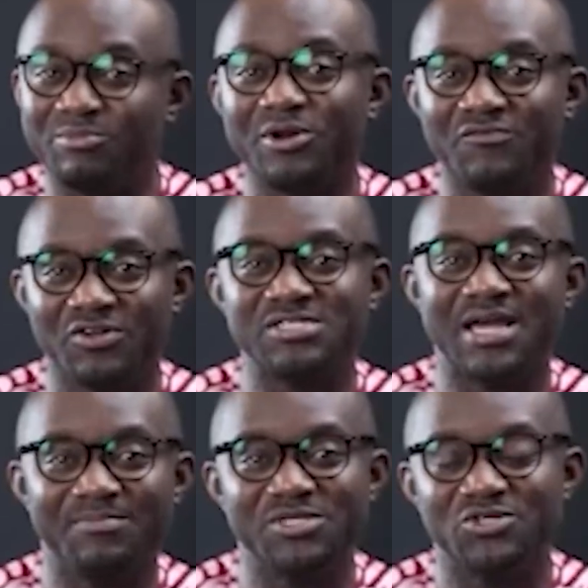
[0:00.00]
in
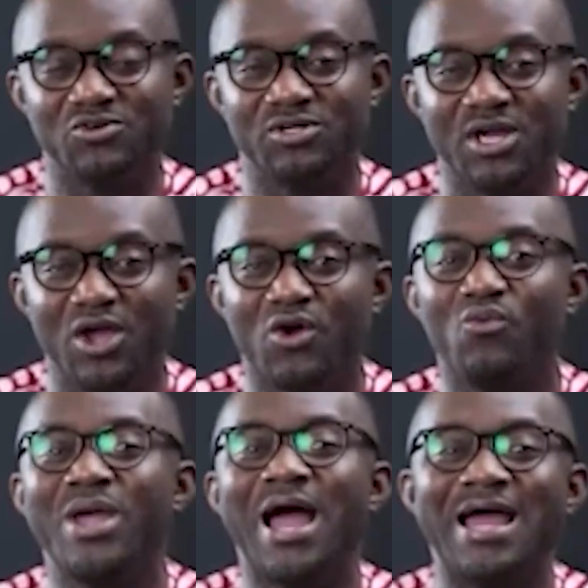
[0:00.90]
previous episode,
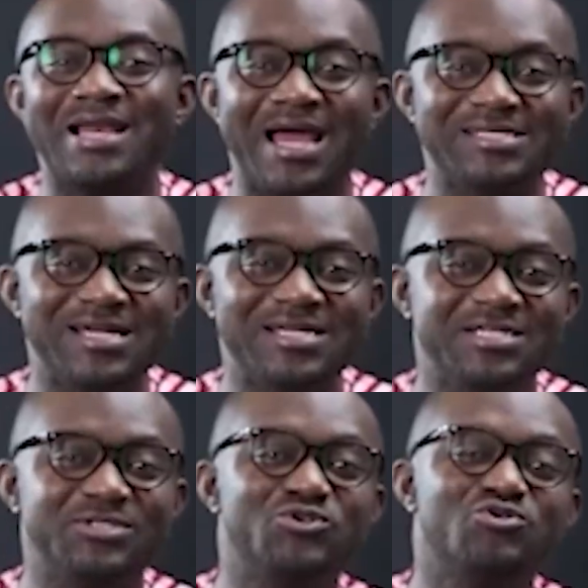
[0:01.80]
we highlighted
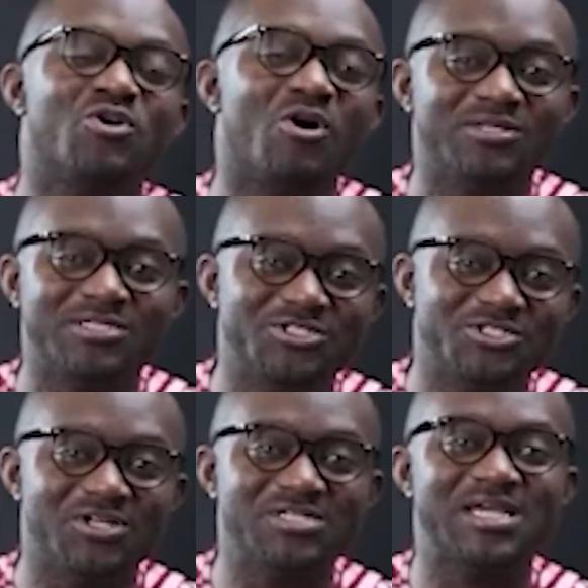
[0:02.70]
the 2
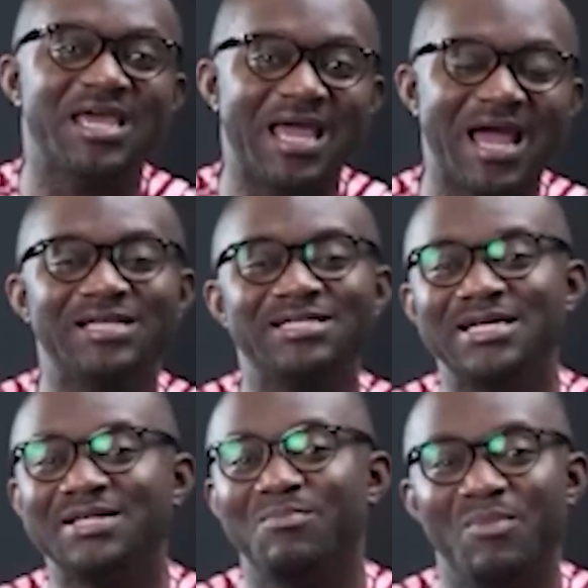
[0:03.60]
conditions a
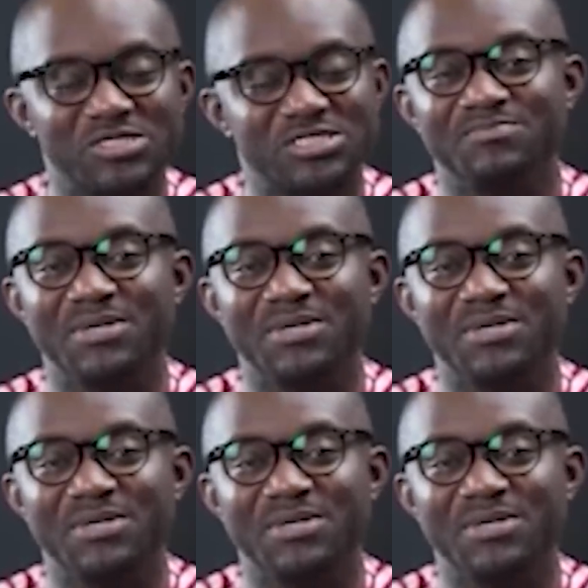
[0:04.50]
candidate must